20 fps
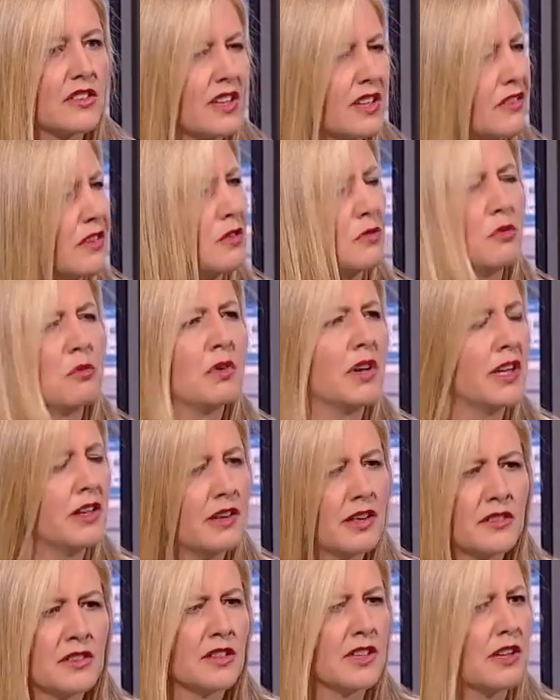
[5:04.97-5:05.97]
And I thought, well, why are
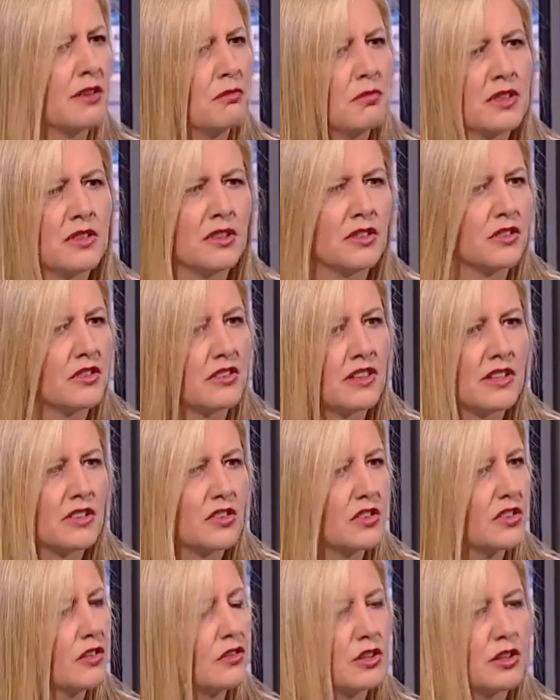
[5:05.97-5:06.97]
you asking government to do
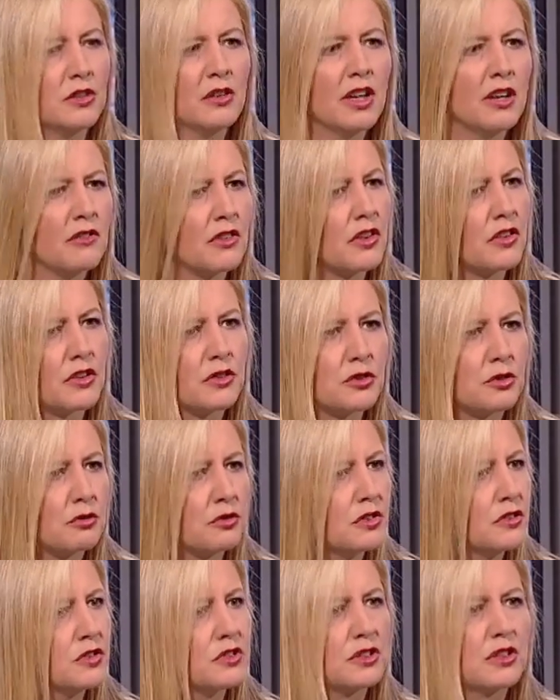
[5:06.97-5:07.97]
things? You know, you have all the
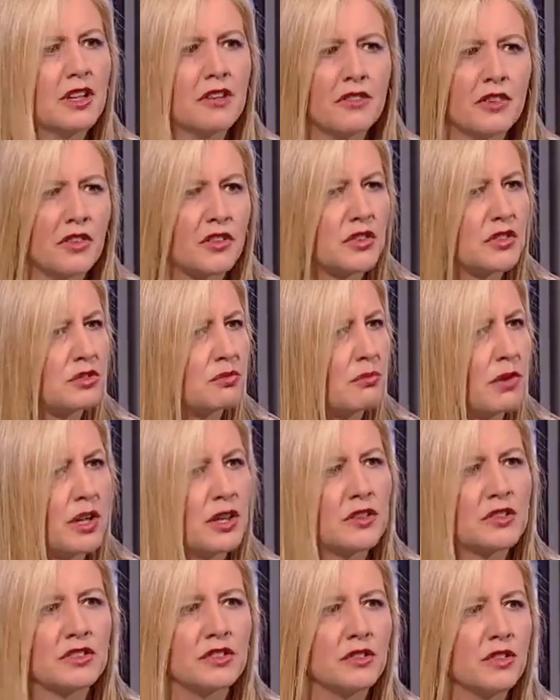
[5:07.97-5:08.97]
tools, you have all the
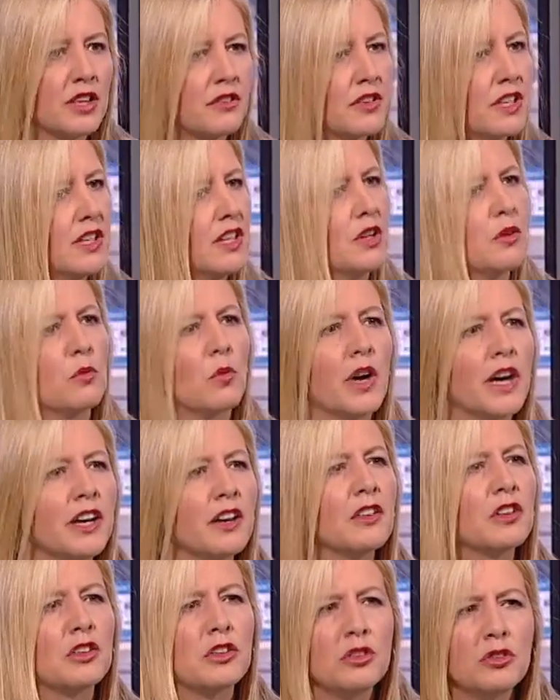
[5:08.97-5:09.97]
smarts, you have, why
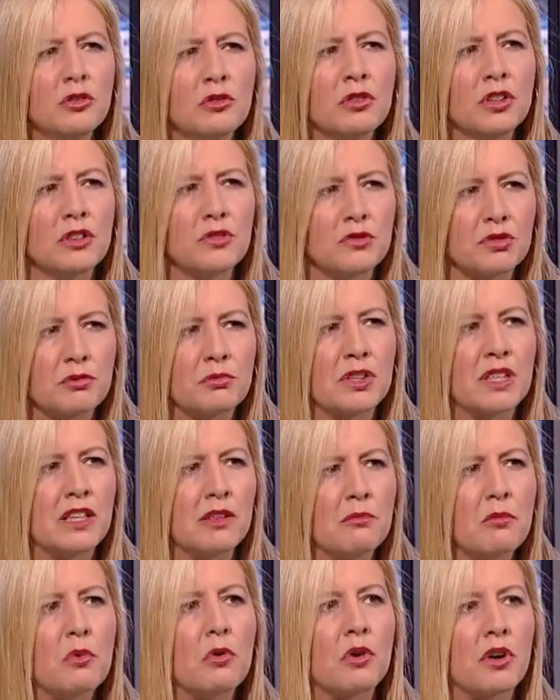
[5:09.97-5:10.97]
aren't you
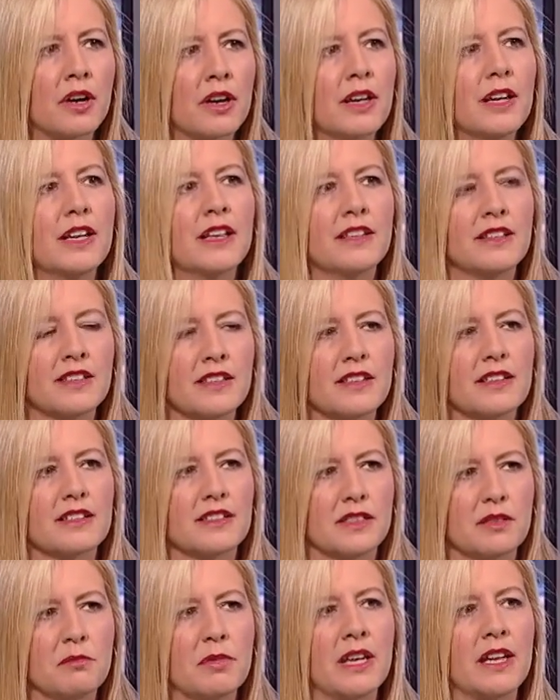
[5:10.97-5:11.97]
contributing more to this
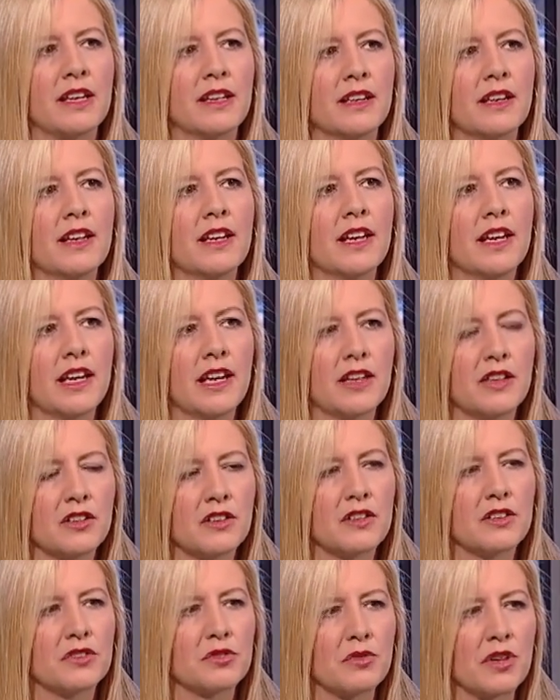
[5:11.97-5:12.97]
debate and
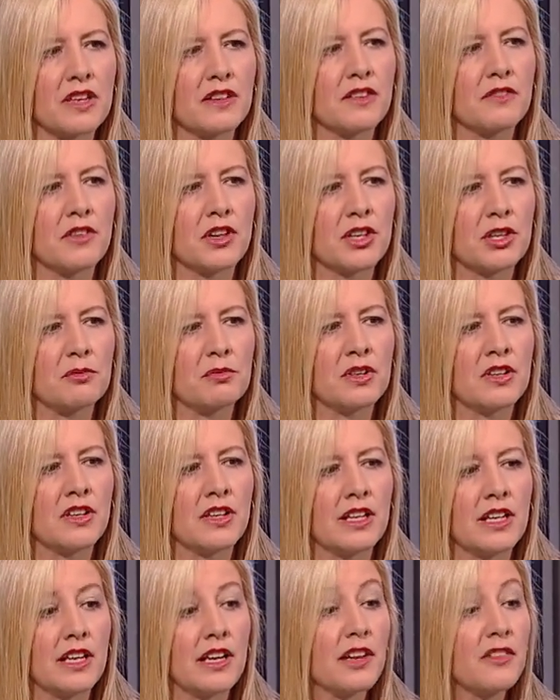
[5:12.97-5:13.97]
to the strength of our
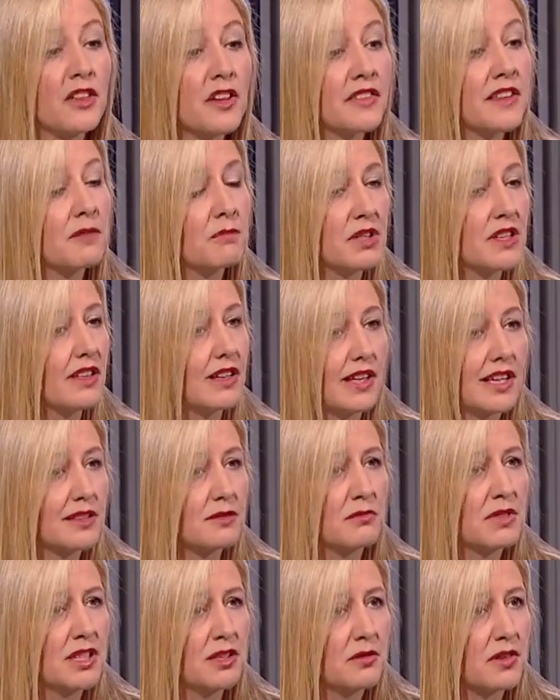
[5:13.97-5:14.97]
community? And I thought that'd be the
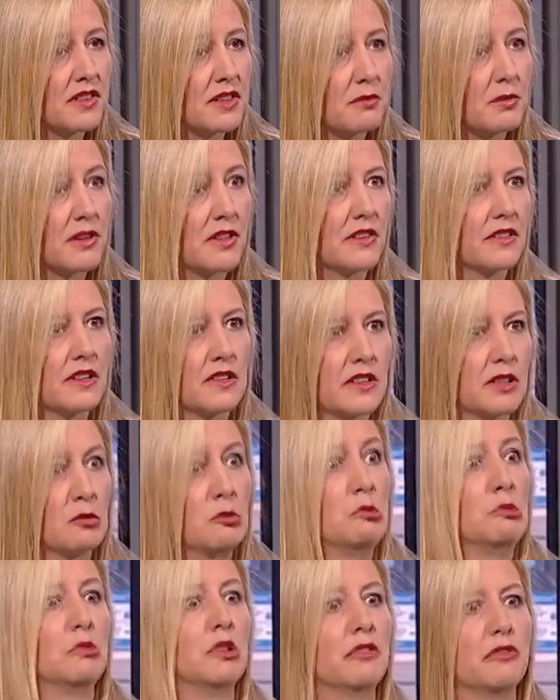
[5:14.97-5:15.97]
last meeting with them. I thought they'd say,
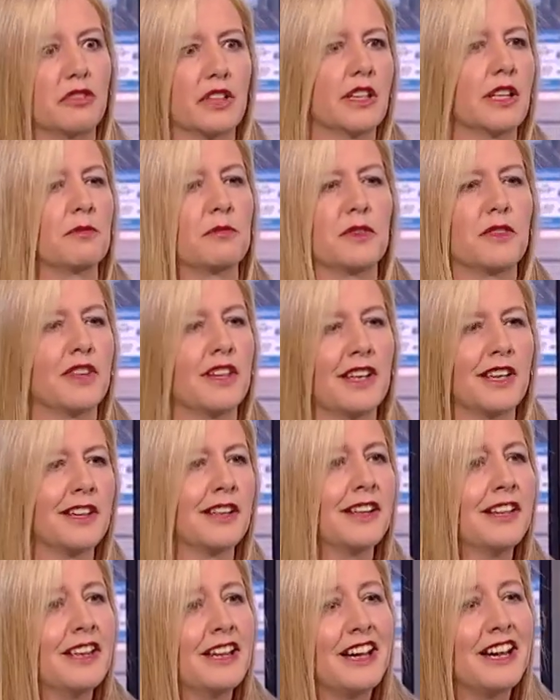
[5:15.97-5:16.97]
well, forget about
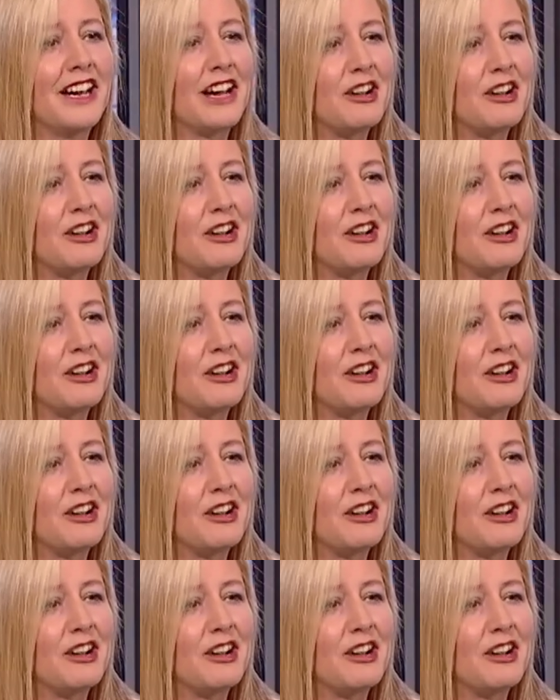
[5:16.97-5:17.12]
that.